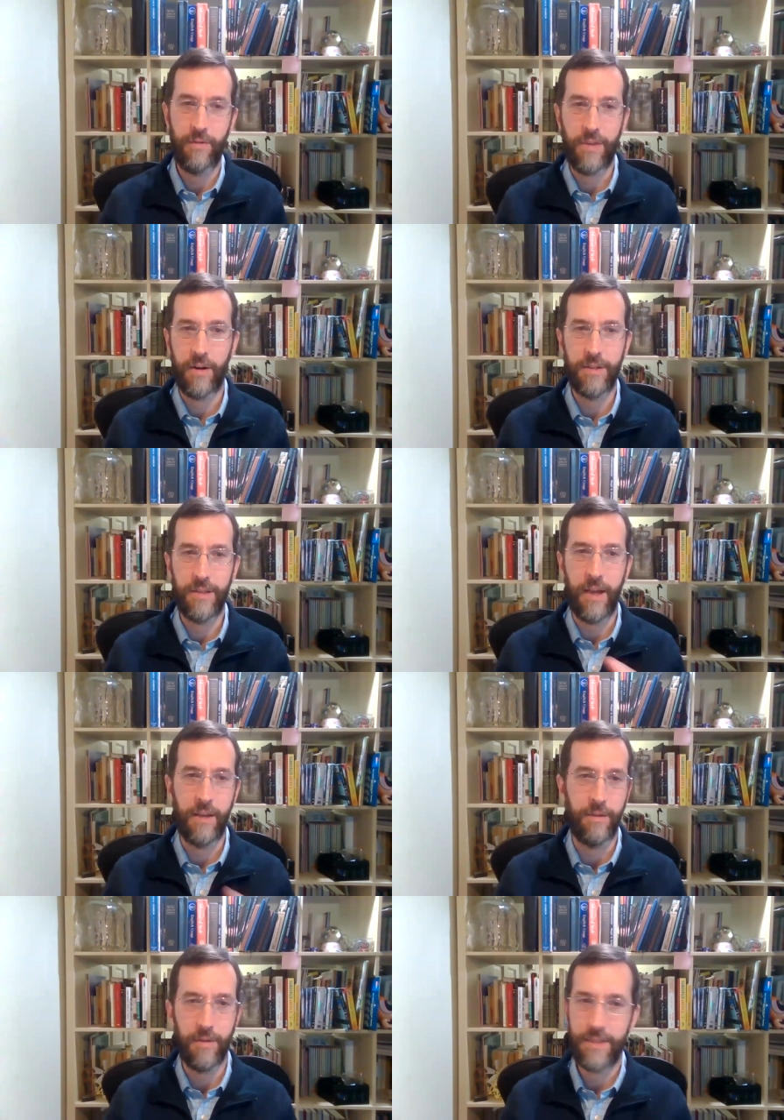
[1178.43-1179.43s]
that are
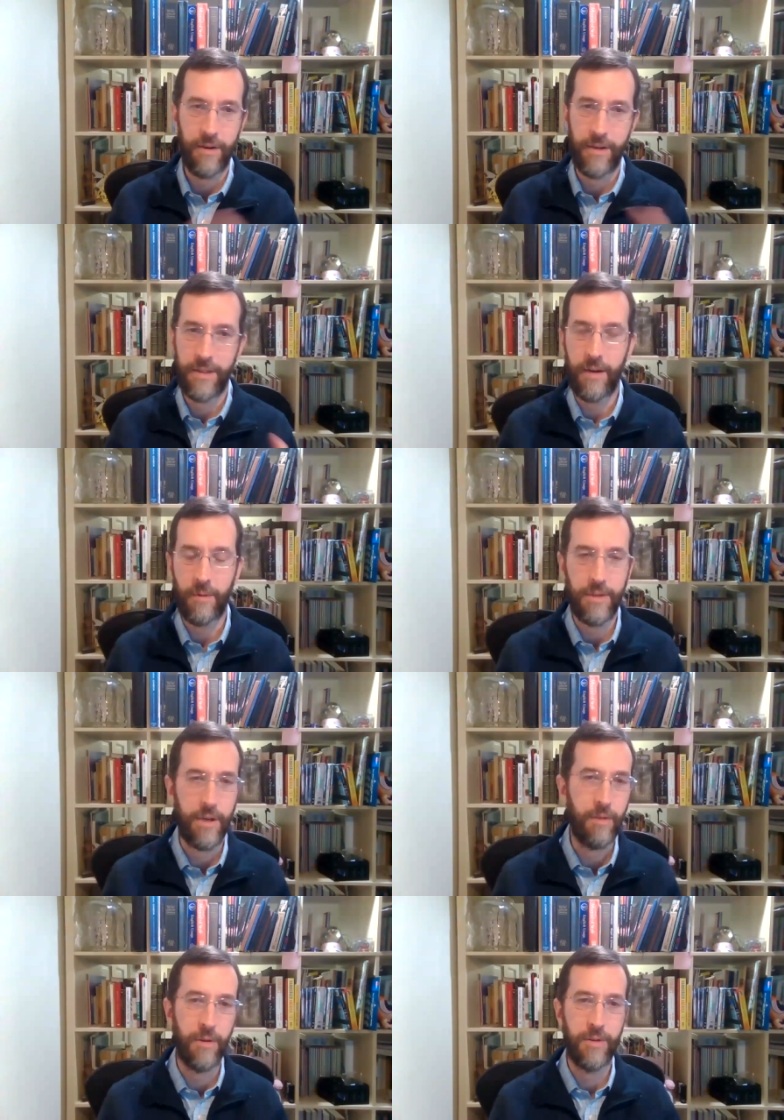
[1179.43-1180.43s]
designed for sharing data with
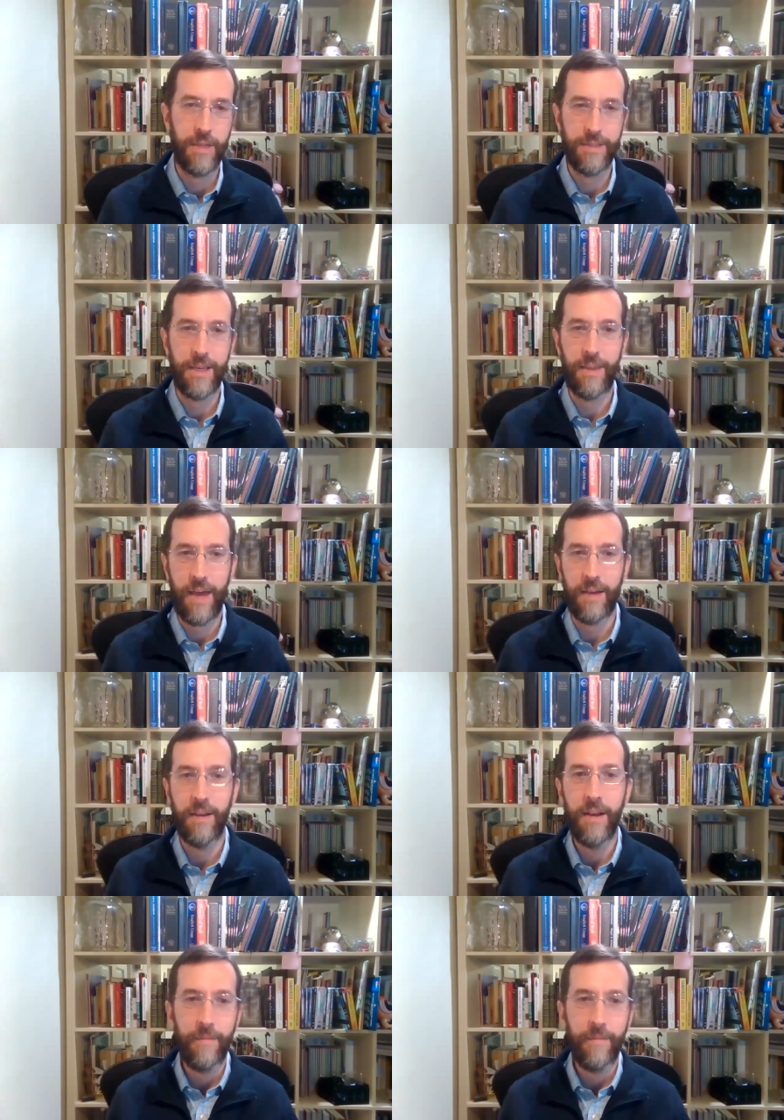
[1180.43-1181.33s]
CROs, things like that